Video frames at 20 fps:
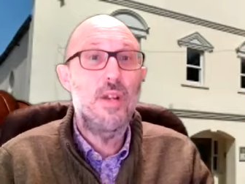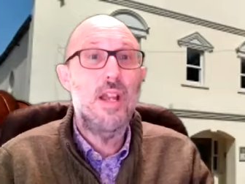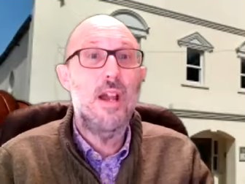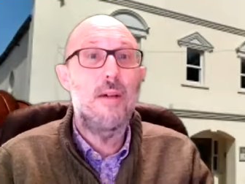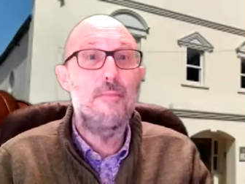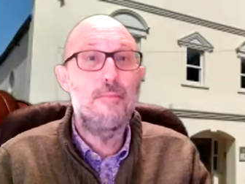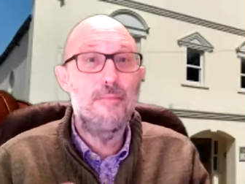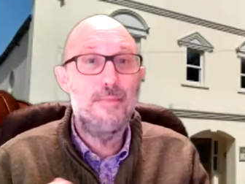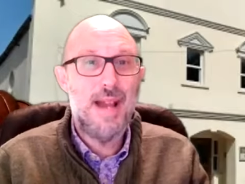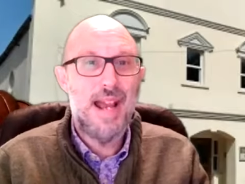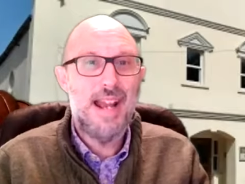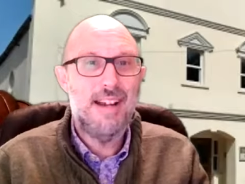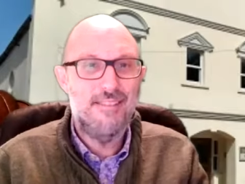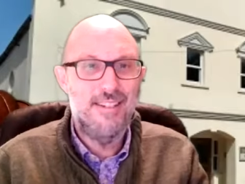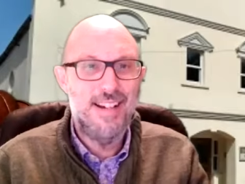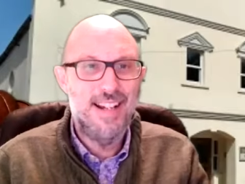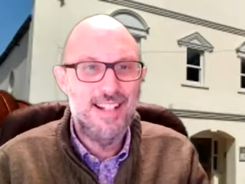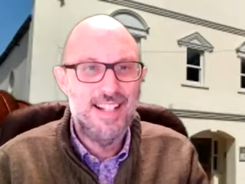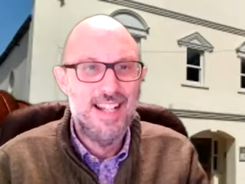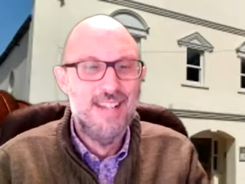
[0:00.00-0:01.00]
we are
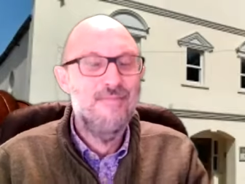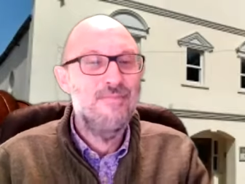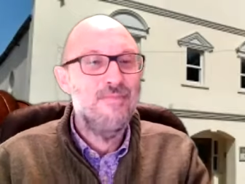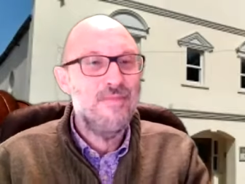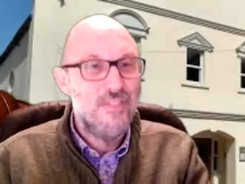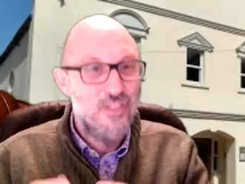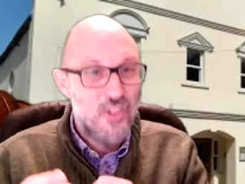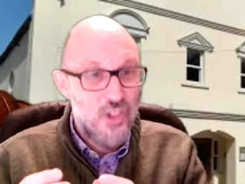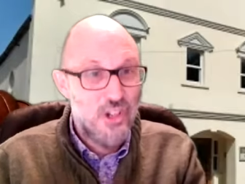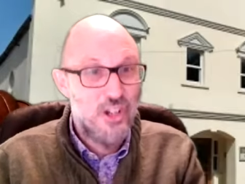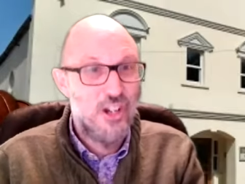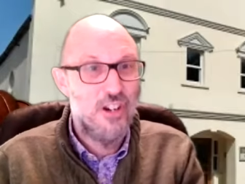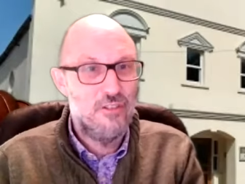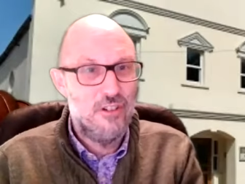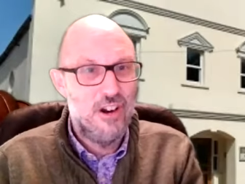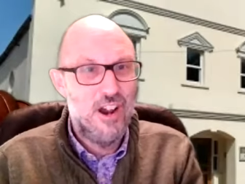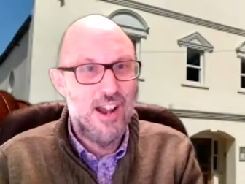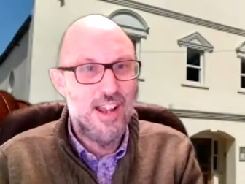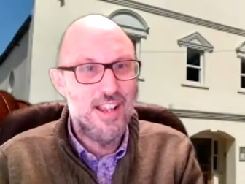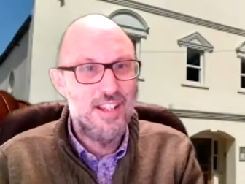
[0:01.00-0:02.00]
married to
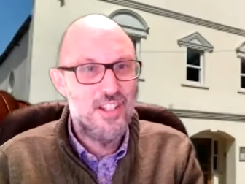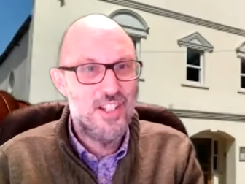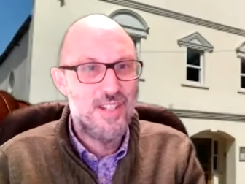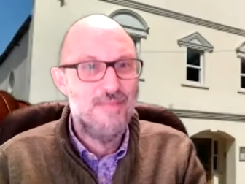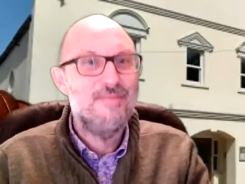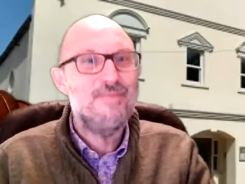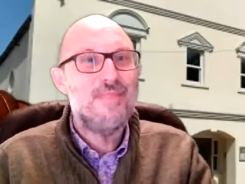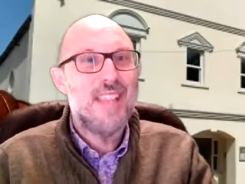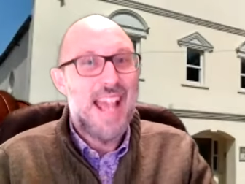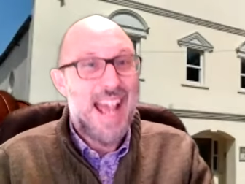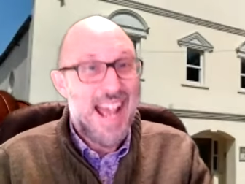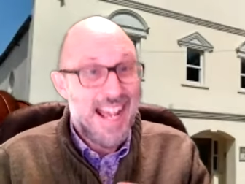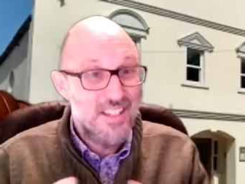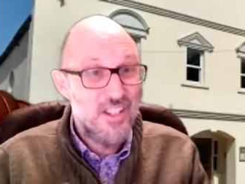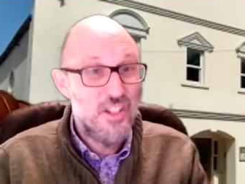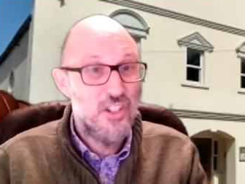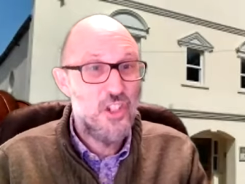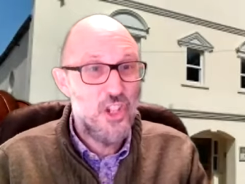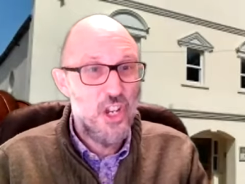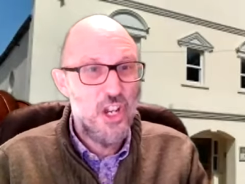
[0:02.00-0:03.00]
christ as
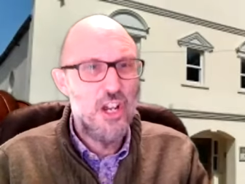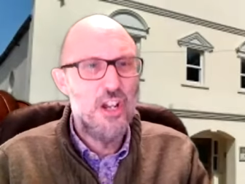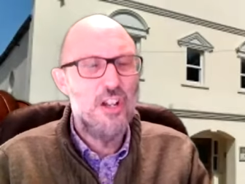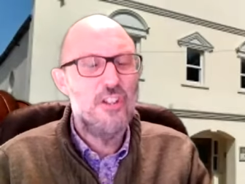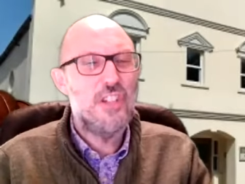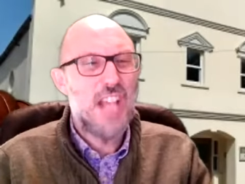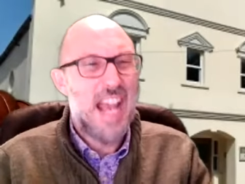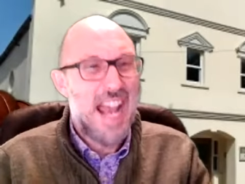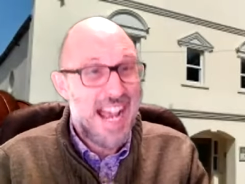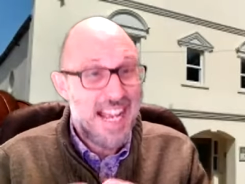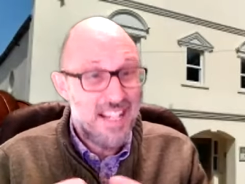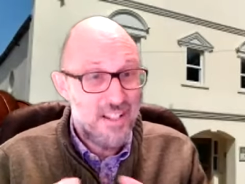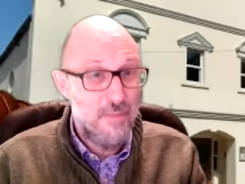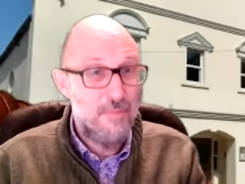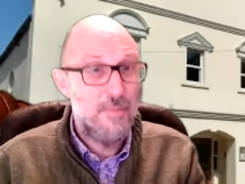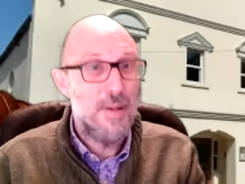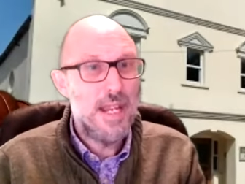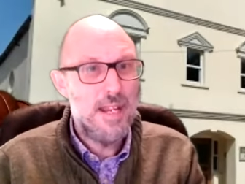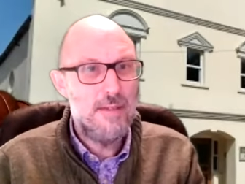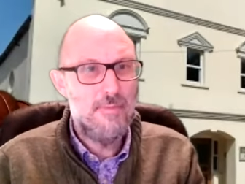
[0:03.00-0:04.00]
a church as a
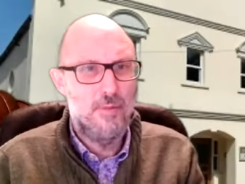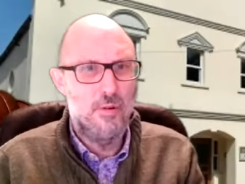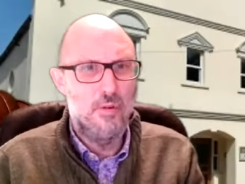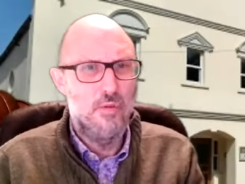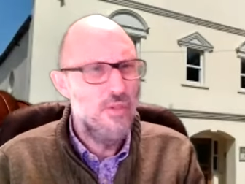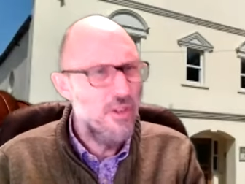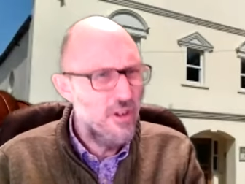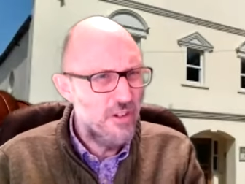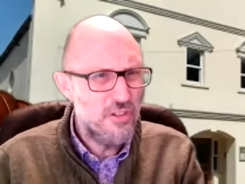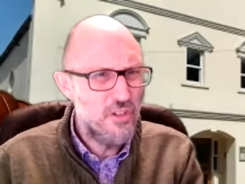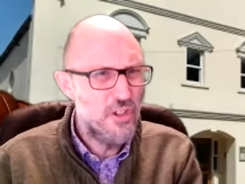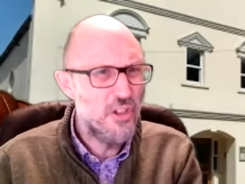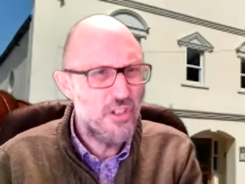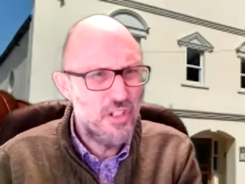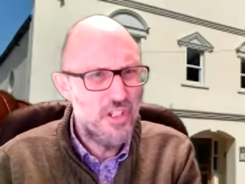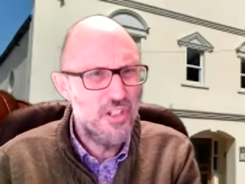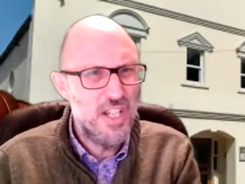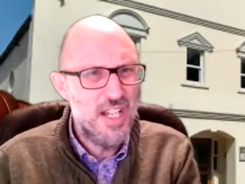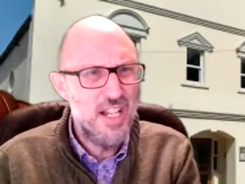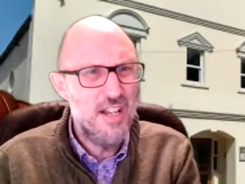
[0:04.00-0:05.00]
people not
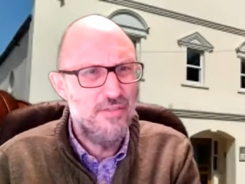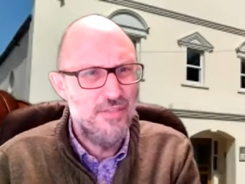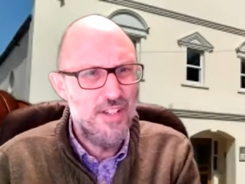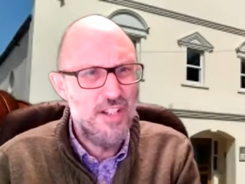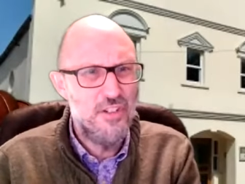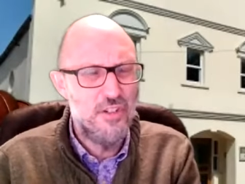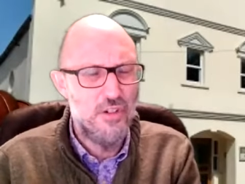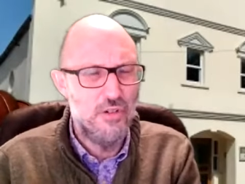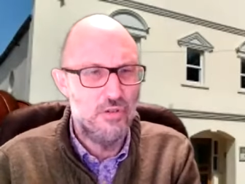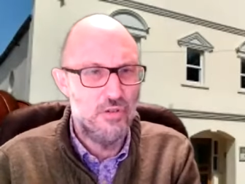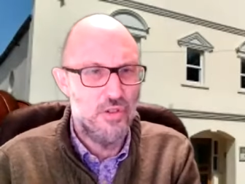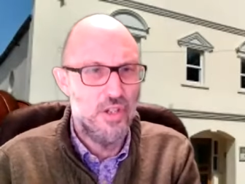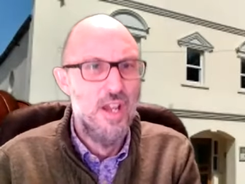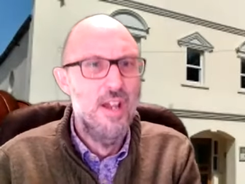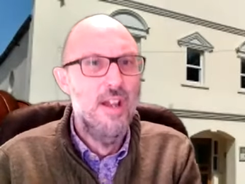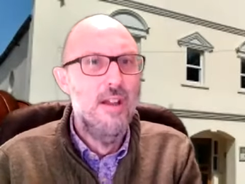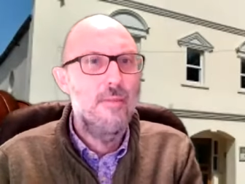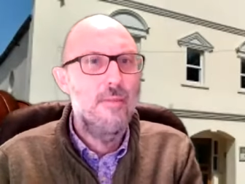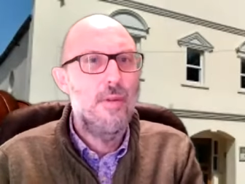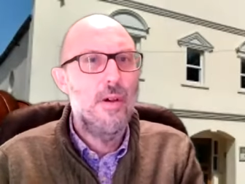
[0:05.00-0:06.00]
just as individuals
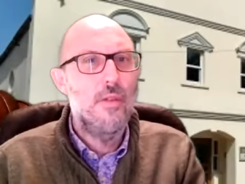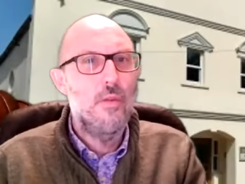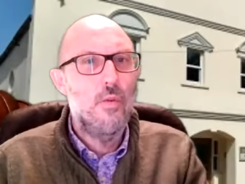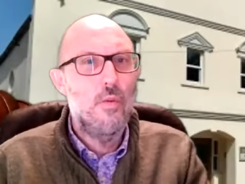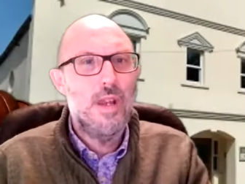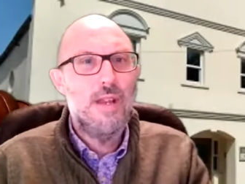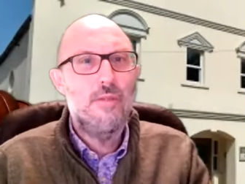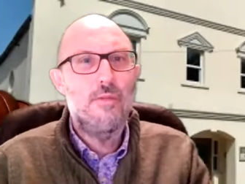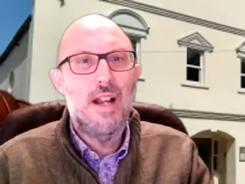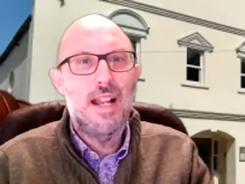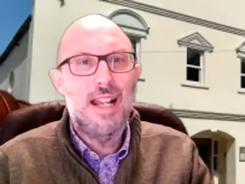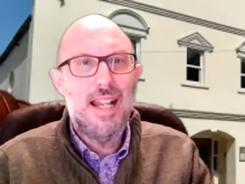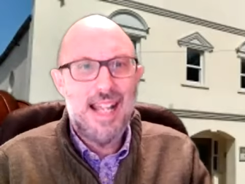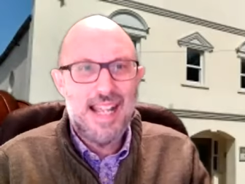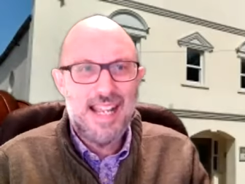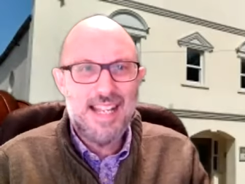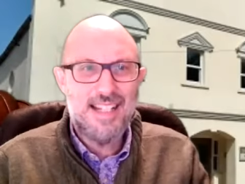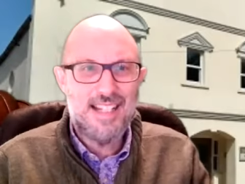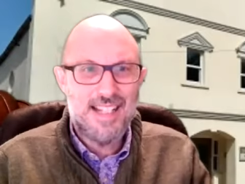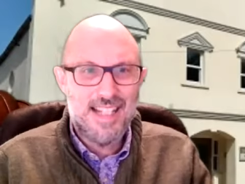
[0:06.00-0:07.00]
but we
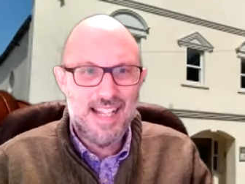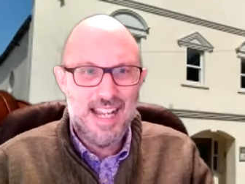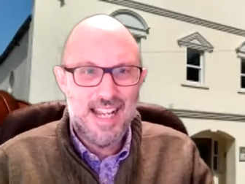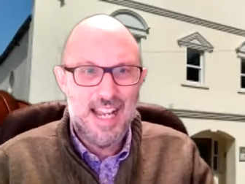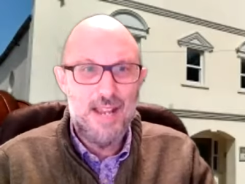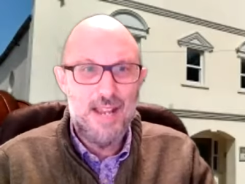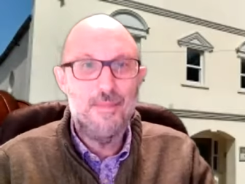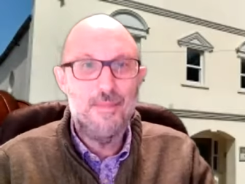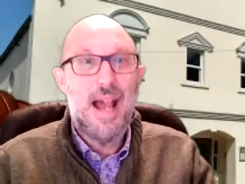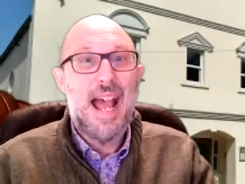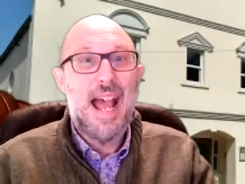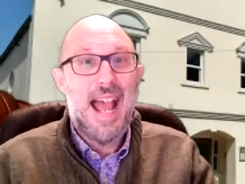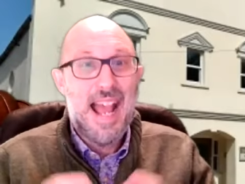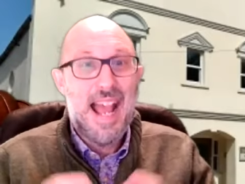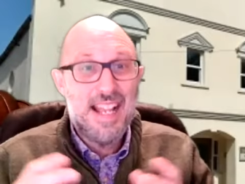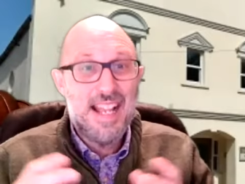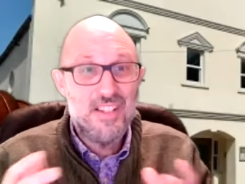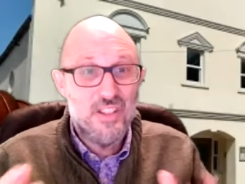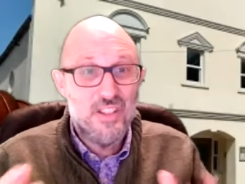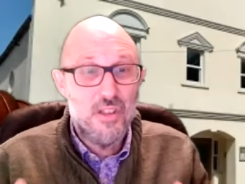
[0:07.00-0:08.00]
relate to him
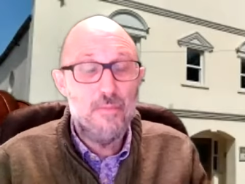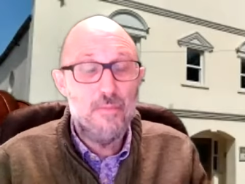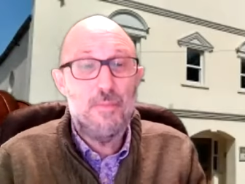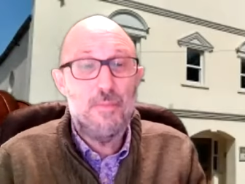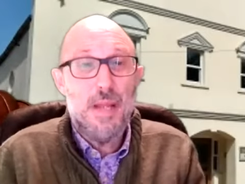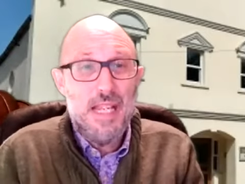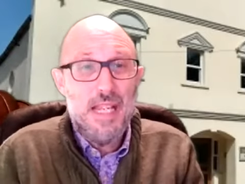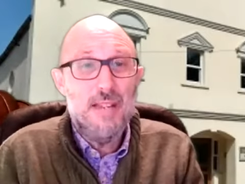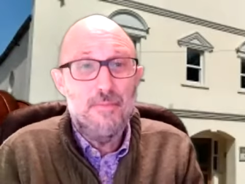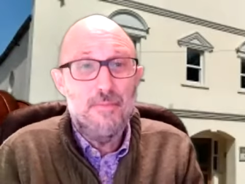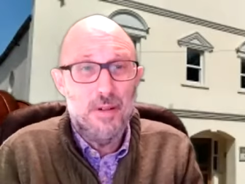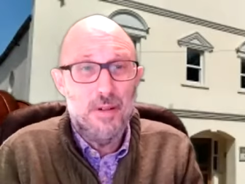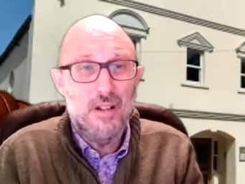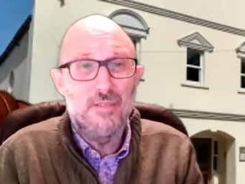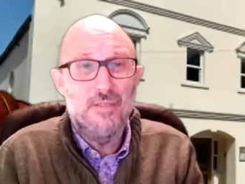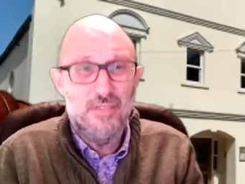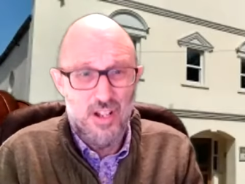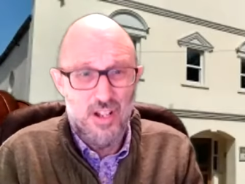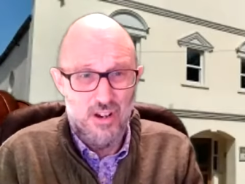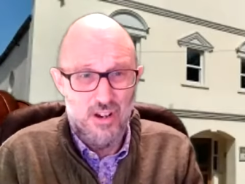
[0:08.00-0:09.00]
as the people
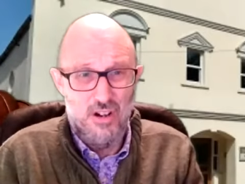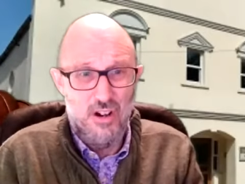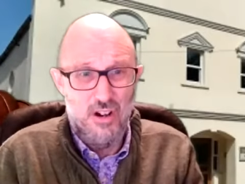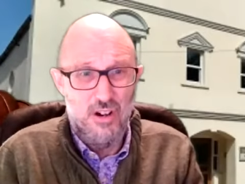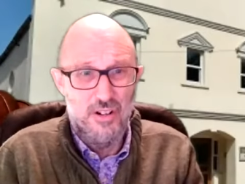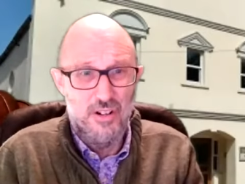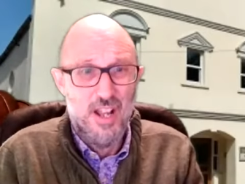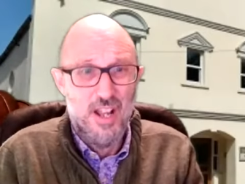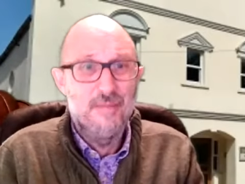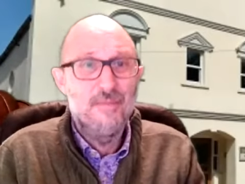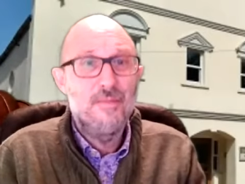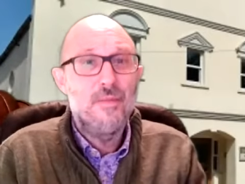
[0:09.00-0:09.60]
of God,